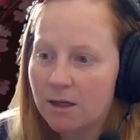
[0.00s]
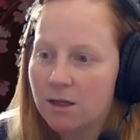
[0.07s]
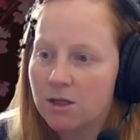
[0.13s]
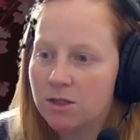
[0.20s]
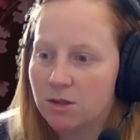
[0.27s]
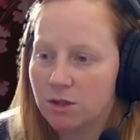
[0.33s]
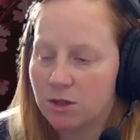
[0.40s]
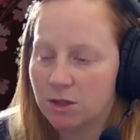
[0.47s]

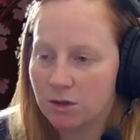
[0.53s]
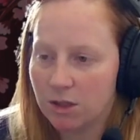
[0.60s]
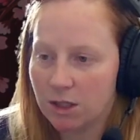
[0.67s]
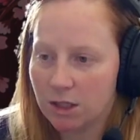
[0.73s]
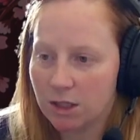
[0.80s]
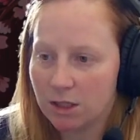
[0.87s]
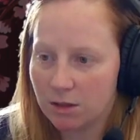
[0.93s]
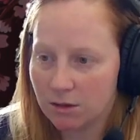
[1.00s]
So then you
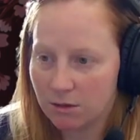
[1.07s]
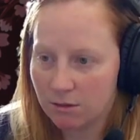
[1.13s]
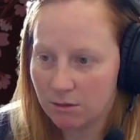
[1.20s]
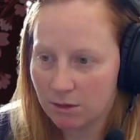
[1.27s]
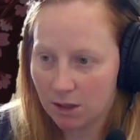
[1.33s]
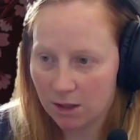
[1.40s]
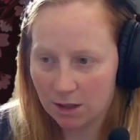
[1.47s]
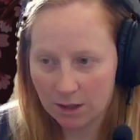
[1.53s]
hit
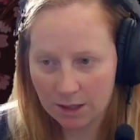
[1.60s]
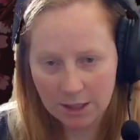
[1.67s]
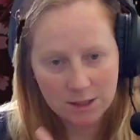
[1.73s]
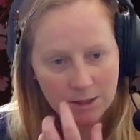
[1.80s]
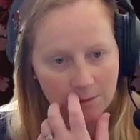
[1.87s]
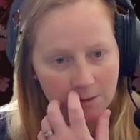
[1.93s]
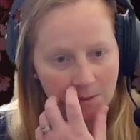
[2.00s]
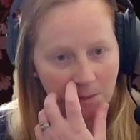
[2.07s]

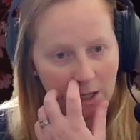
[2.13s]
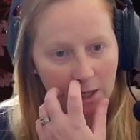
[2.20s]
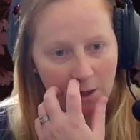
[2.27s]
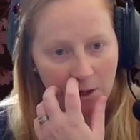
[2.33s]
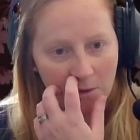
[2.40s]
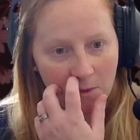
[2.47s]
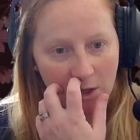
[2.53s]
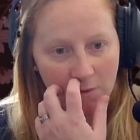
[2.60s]
accept the bot
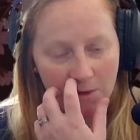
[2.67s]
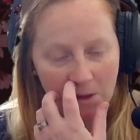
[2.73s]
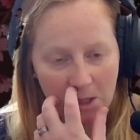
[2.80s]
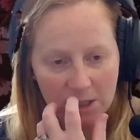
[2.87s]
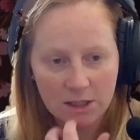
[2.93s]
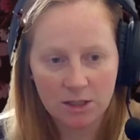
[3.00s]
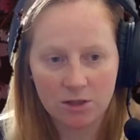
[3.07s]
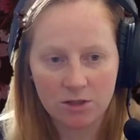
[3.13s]
or whatever, and
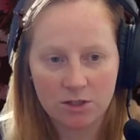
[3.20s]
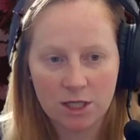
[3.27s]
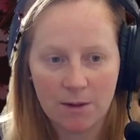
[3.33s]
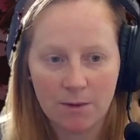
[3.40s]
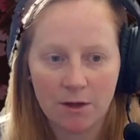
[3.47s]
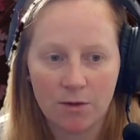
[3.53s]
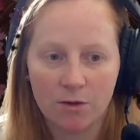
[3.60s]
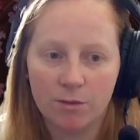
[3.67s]
then your chat
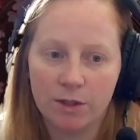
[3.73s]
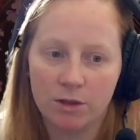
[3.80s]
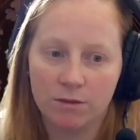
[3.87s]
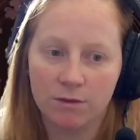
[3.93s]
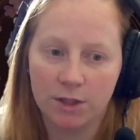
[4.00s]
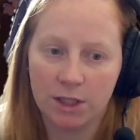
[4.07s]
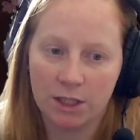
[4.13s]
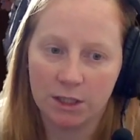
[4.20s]
bot will be over
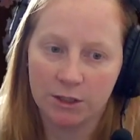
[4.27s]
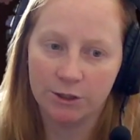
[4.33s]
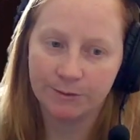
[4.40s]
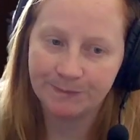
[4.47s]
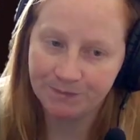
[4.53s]
here.